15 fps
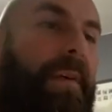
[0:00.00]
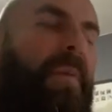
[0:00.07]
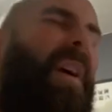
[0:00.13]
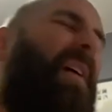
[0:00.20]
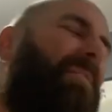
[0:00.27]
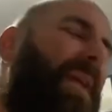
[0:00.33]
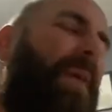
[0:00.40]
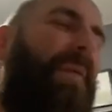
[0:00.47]

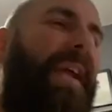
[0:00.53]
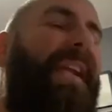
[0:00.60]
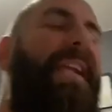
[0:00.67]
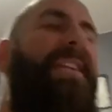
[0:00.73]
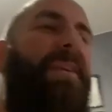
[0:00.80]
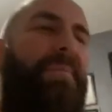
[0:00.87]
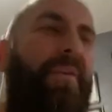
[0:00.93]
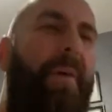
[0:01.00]
Well, no, it
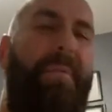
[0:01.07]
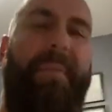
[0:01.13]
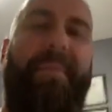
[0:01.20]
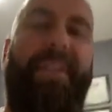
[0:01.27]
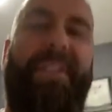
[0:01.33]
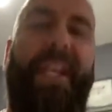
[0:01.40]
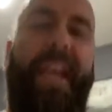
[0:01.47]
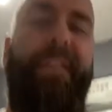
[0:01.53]
is a problem,
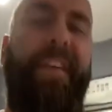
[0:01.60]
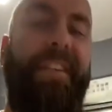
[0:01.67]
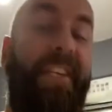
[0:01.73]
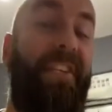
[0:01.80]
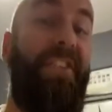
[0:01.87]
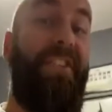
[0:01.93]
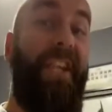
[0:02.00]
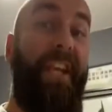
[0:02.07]
but see if it's
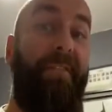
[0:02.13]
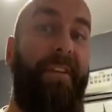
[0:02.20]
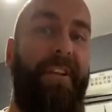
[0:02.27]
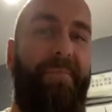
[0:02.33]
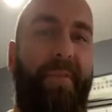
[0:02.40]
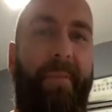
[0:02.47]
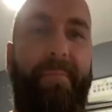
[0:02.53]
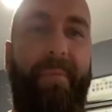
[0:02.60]
a
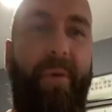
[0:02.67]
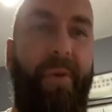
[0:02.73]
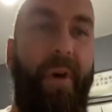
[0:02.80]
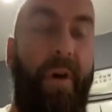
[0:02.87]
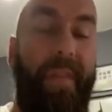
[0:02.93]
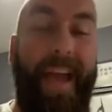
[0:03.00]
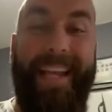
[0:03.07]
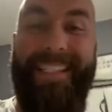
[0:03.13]
serious problem or
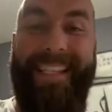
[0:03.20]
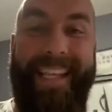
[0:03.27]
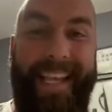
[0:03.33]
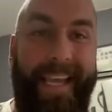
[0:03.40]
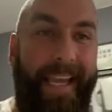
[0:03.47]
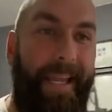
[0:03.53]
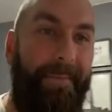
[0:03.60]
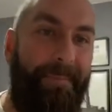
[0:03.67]
not. That's the
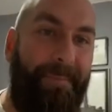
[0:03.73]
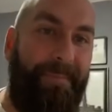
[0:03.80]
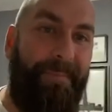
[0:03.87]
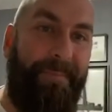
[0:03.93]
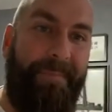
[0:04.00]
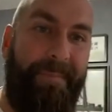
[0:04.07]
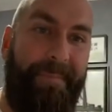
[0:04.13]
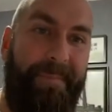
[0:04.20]
key.
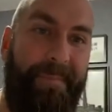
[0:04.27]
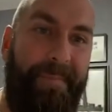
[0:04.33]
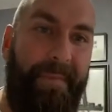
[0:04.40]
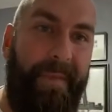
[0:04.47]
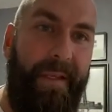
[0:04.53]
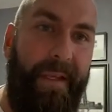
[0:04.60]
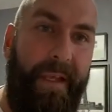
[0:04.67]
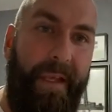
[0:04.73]

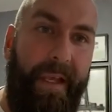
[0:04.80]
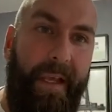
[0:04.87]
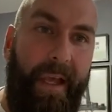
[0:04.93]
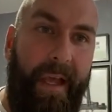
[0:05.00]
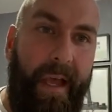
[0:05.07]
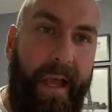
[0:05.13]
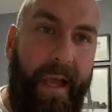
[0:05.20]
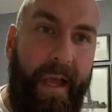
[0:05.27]

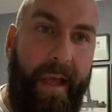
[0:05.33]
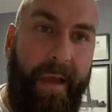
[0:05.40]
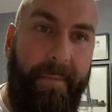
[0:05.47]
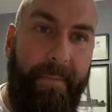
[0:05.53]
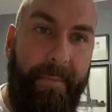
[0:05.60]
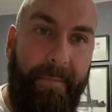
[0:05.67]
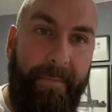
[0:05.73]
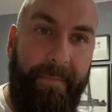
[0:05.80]

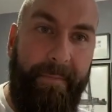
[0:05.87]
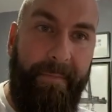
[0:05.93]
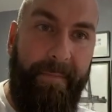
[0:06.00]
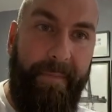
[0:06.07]
Um,